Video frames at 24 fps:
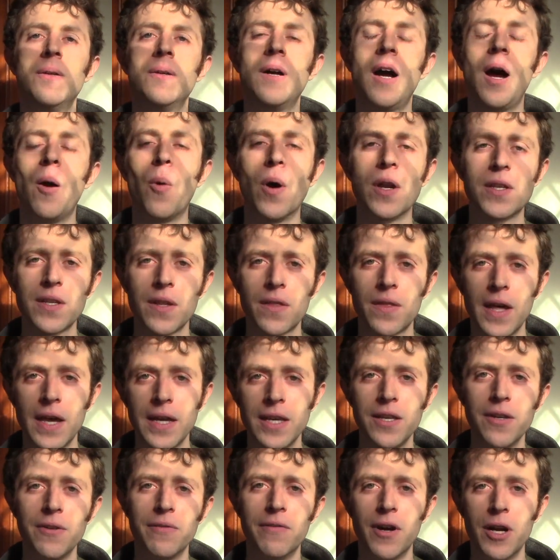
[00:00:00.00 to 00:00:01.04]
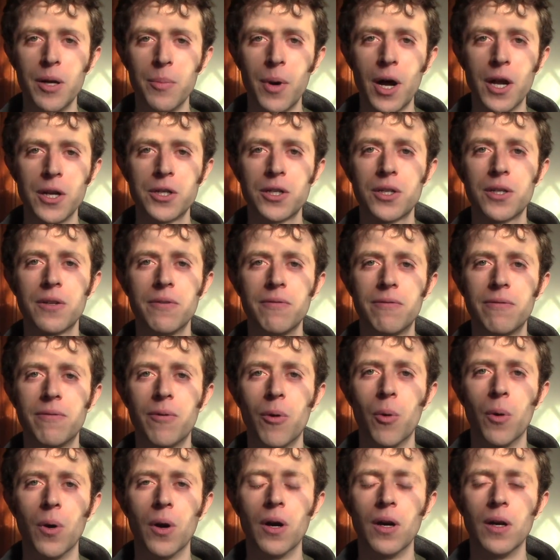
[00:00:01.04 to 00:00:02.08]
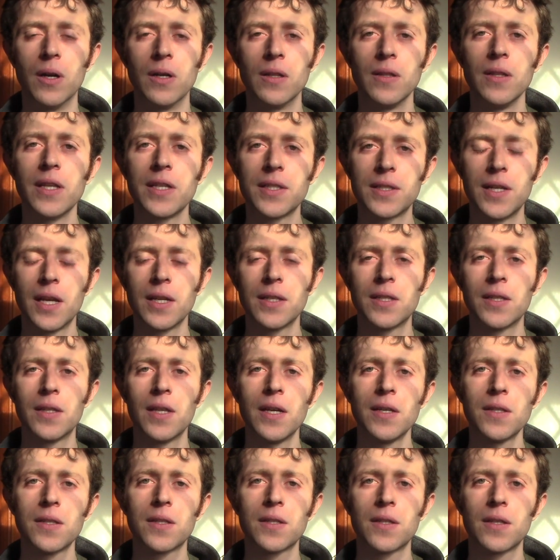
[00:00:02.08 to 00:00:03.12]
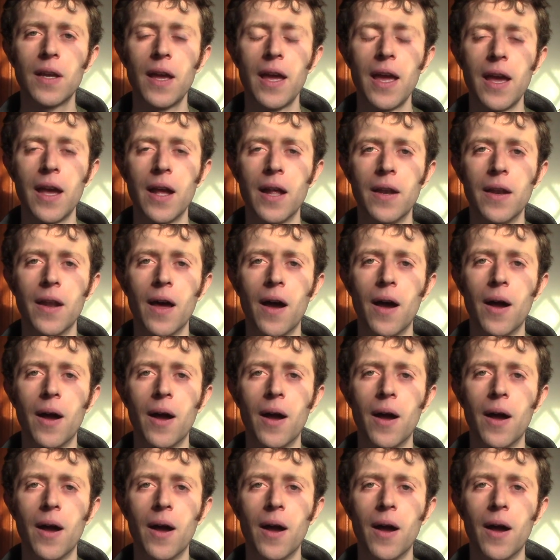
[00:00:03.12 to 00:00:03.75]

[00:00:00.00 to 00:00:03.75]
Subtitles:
I want to thank you very much for listening to this, and